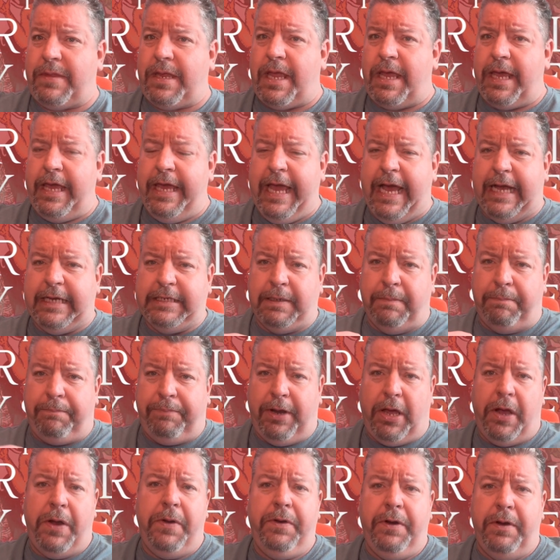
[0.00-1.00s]
He has a
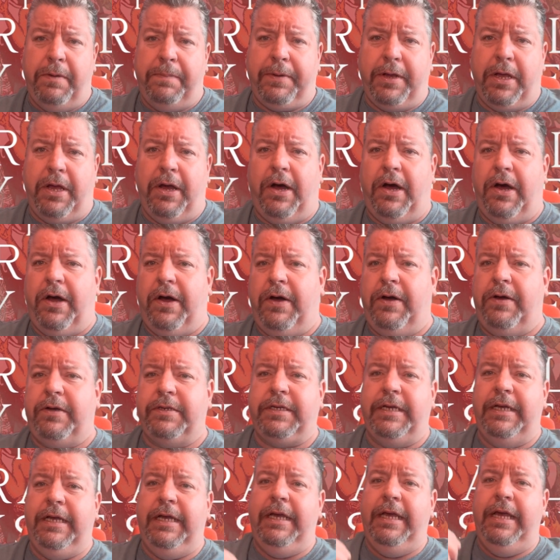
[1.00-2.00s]
blown up
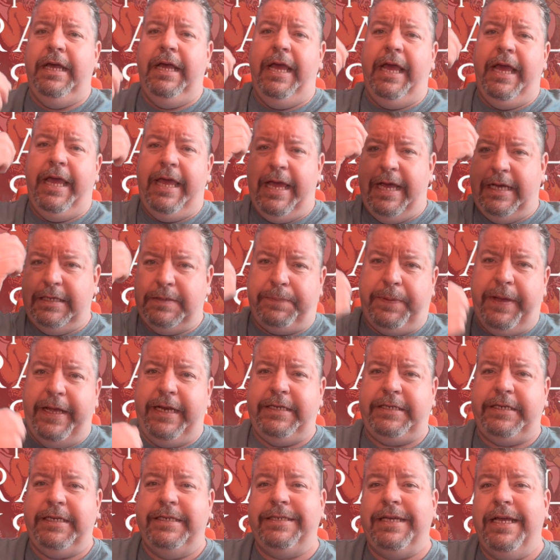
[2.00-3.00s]
card. He has
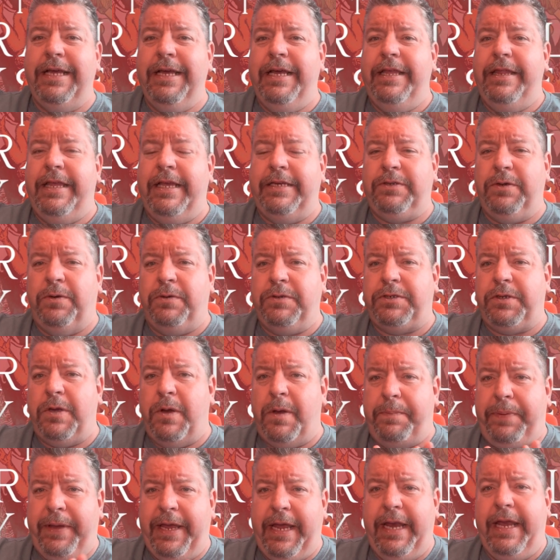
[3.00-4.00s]
pictures. There's also
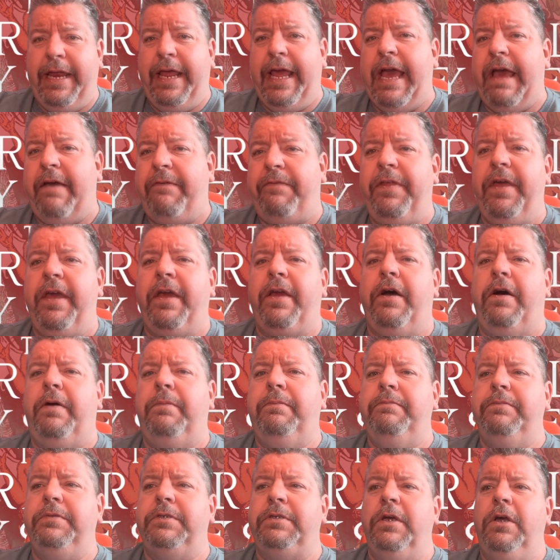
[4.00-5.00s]
a PDF that
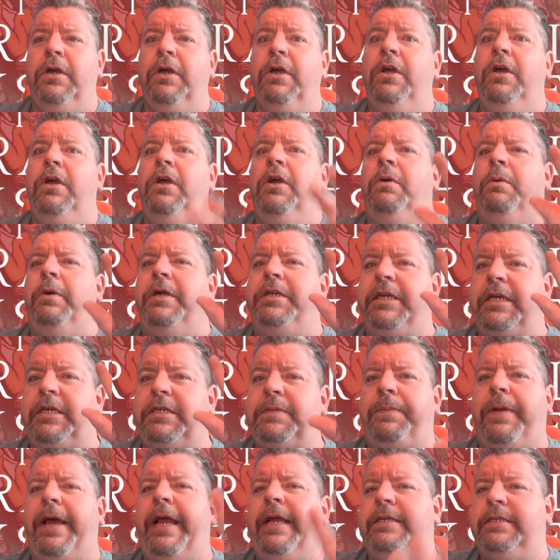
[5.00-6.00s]
comes which
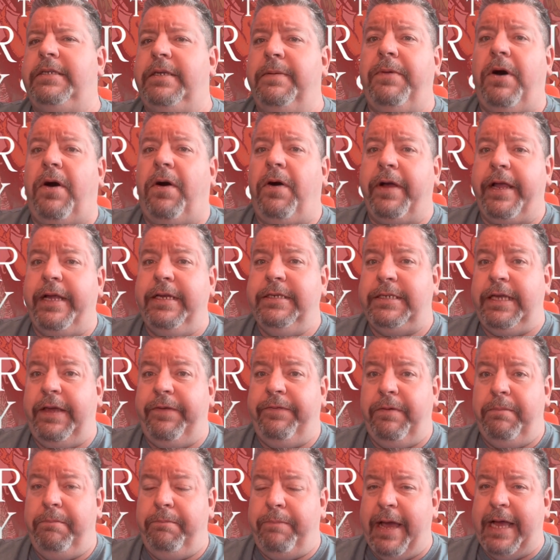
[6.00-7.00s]
explains the markings
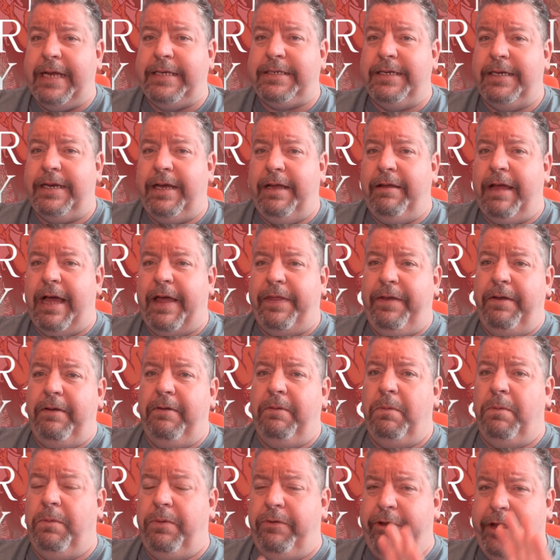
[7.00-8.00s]
even better. And I
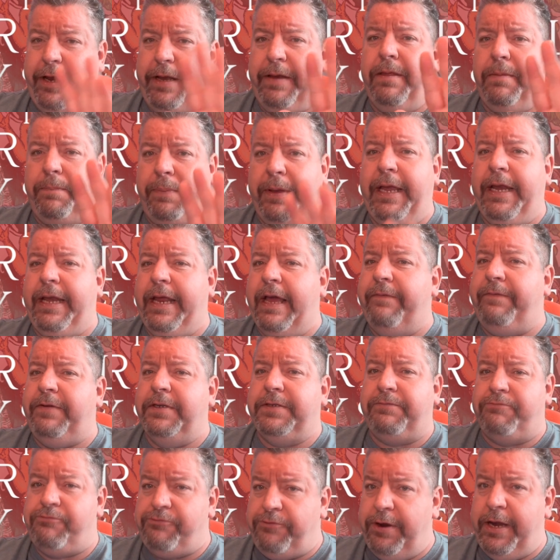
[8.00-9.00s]
think reading the PDF
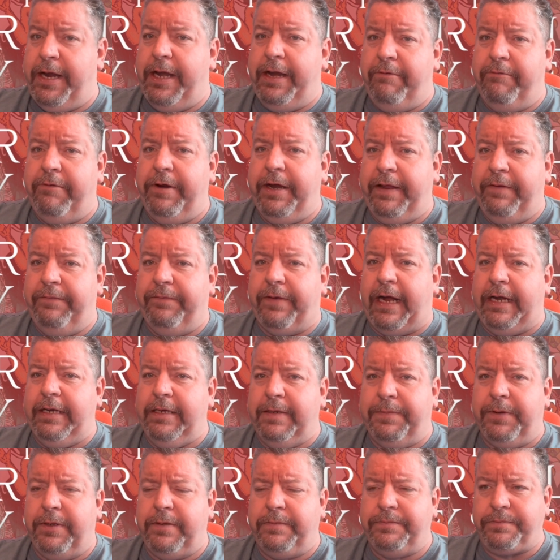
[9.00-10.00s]
is really, really
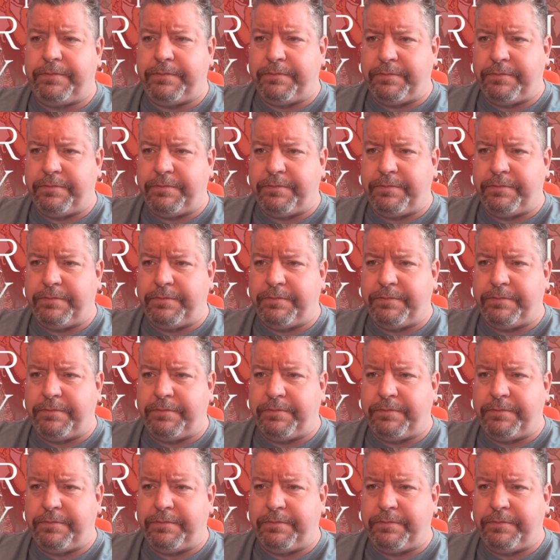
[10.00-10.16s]
valuable.